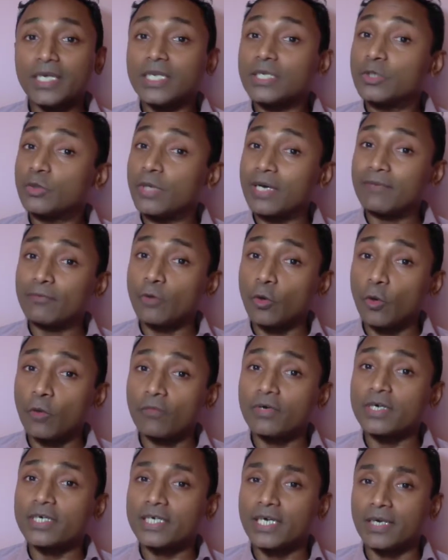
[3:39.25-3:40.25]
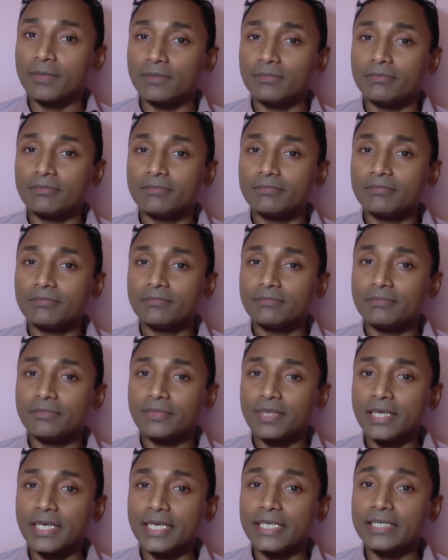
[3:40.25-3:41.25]
to have overcome
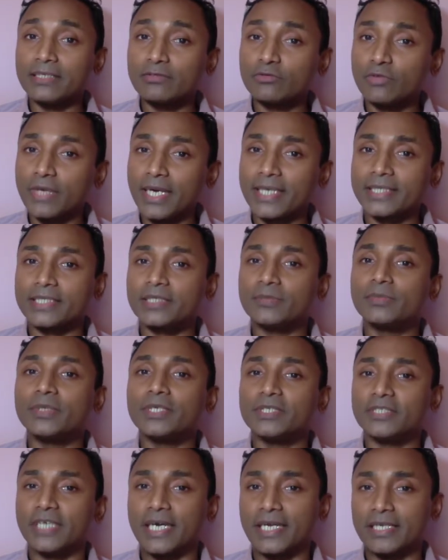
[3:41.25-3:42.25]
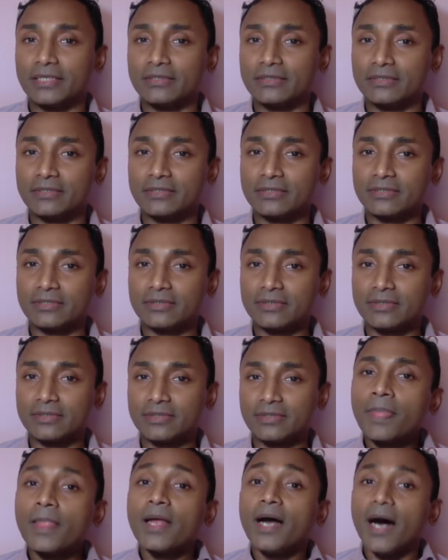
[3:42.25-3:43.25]
intractable challenges.
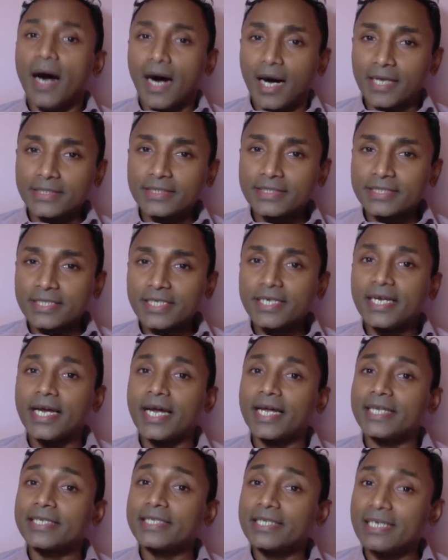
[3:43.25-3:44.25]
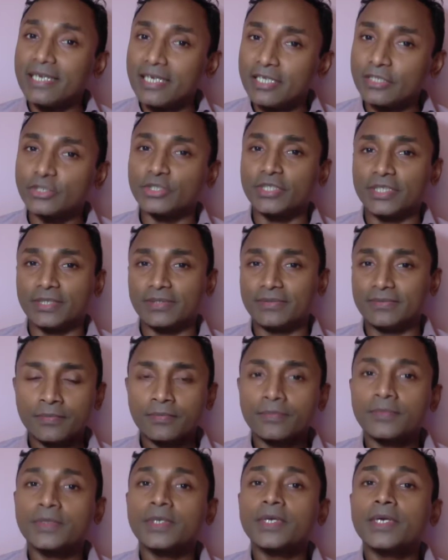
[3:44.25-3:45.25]
Ask and listen.
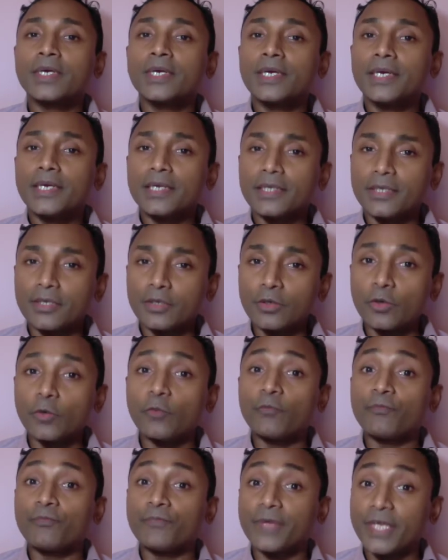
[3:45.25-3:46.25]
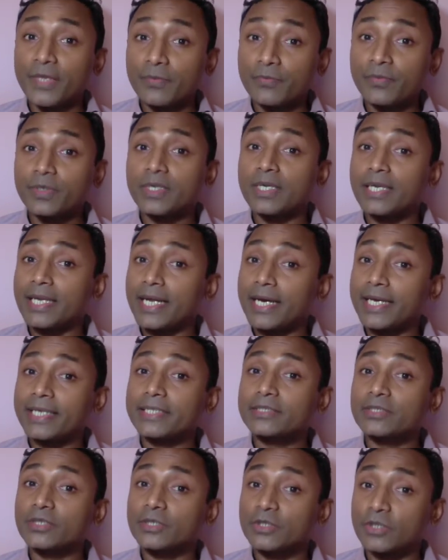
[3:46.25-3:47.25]
You know, people
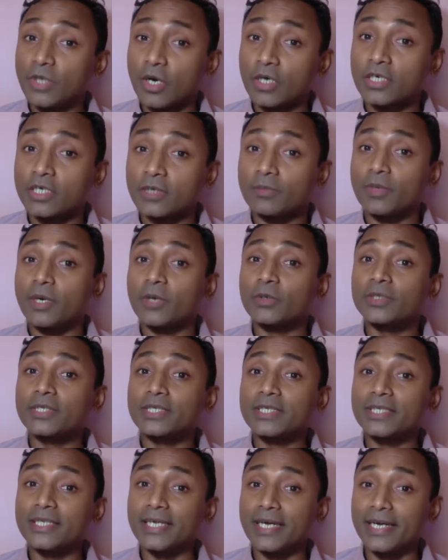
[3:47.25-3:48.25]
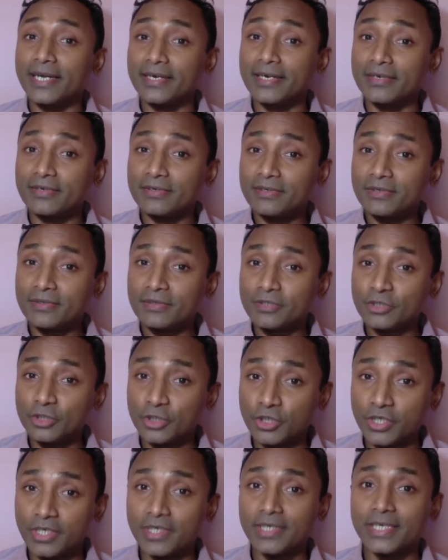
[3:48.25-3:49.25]
like to talk about their
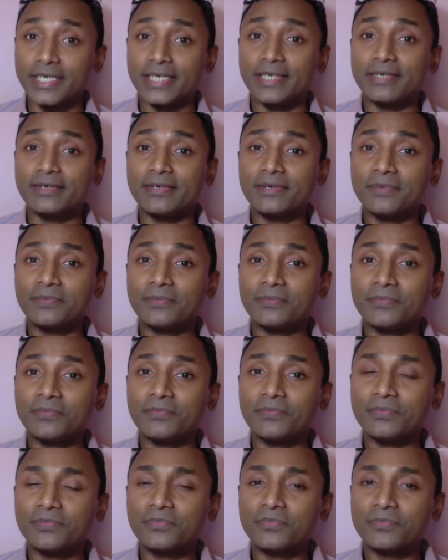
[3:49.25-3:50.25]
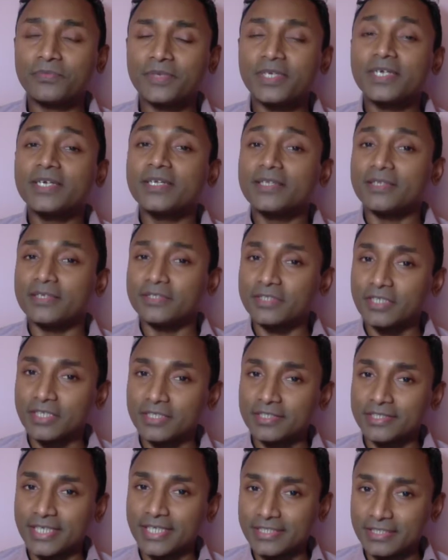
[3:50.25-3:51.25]
journey, the
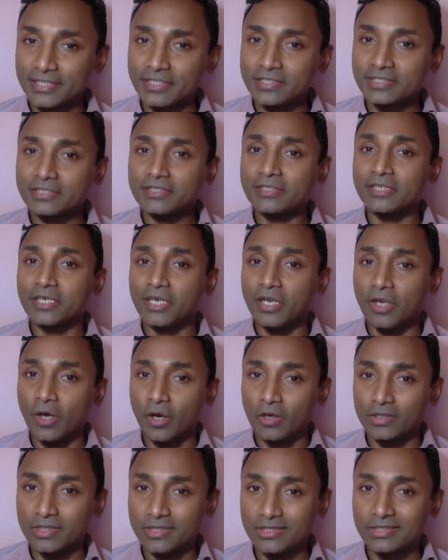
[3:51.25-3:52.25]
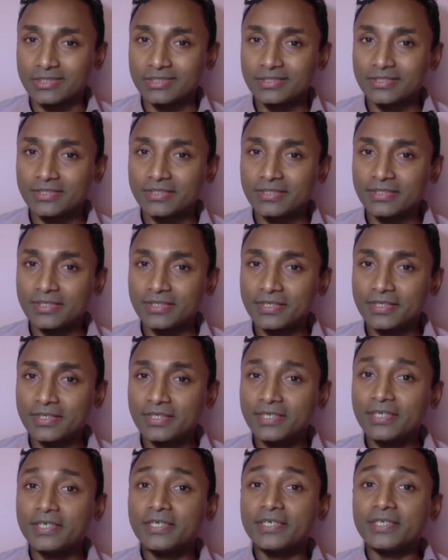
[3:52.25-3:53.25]
successes, the laurels,
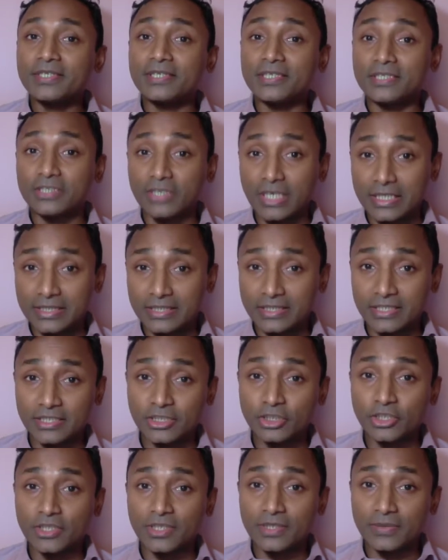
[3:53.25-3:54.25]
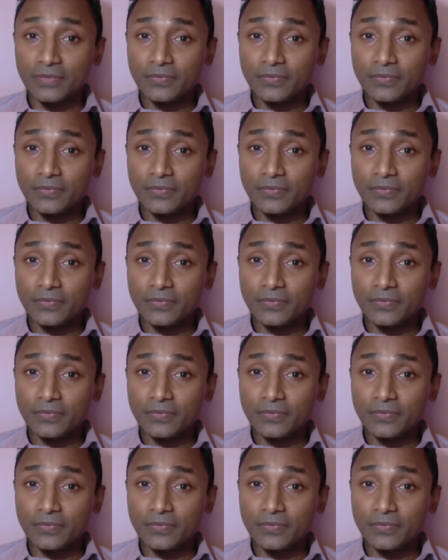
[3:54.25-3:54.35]
the transition,